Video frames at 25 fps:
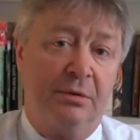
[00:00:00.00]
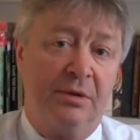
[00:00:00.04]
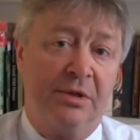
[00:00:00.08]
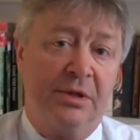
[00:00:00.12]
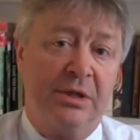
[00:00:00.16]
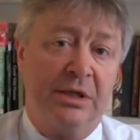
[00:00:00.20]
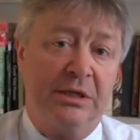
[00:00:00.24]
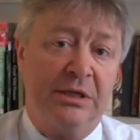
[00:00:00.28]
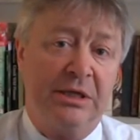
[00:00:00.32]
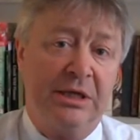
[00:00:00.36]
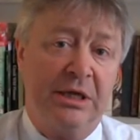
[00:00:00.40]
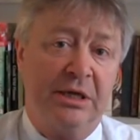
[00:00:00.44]

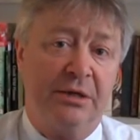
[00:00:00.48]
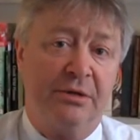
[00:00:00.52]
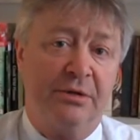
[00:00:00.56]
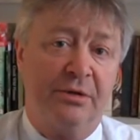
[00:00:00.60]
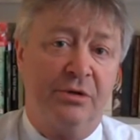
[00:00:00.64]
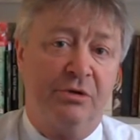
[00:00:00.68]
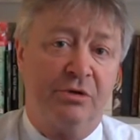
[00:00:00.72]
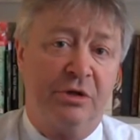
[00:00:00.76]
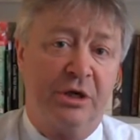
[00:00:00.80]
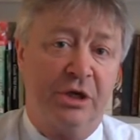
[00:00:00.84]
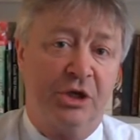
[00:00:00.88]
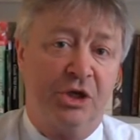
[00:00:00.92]
setting out a
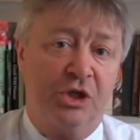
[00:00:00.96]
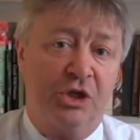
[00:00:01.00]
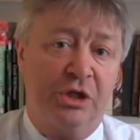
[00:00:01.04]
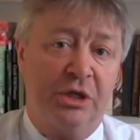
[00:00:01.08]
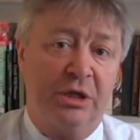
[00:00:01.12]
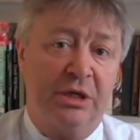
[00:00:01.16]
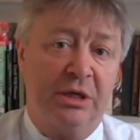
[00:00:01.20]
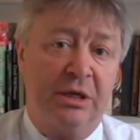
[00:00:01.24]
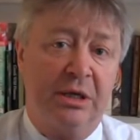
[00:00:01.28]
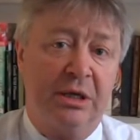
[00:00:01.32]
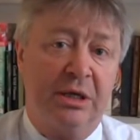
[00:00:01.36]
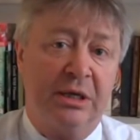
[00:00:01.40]

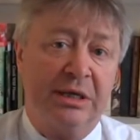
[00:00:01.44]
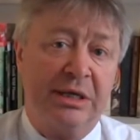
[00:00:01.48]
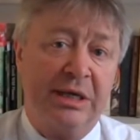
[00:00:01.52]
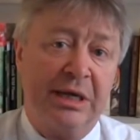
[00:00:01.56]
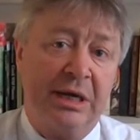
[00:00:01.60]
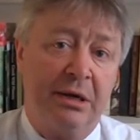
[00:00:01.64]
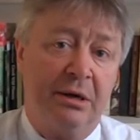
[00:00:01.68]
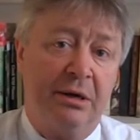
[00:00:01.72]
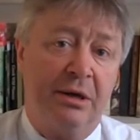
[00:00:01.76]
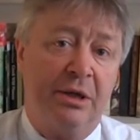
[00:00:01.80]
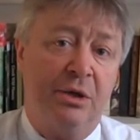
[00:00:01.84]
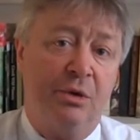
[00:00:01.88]
strategy and
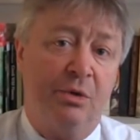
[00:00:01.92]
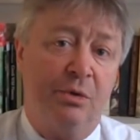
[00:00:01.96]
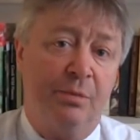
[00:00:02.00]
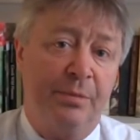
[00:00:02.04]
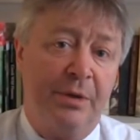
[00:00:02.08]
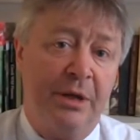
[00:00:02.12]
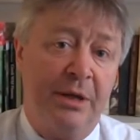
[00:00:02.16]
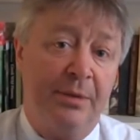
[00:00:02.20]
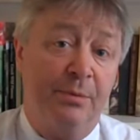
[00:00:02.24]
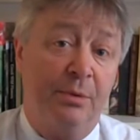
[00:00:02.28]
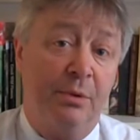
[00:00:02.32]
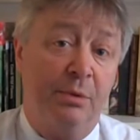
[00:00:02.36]
carrying your
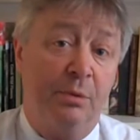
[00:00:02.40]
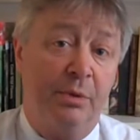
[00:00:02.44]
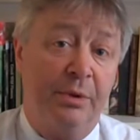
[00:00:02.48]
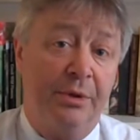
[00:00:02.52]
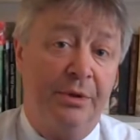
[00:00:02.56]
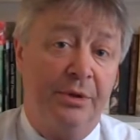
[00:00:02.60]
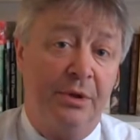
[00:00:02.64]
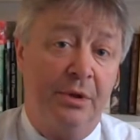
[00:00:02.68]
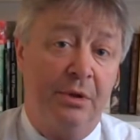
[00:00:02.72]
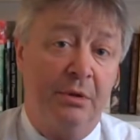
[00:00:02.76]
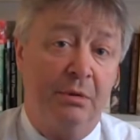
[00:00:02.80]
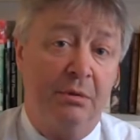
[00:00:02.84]
people
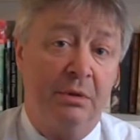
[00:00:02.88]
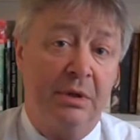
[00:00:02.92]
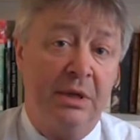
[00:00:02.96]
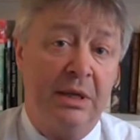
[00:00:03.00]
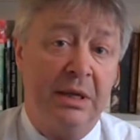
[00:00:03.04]
with you.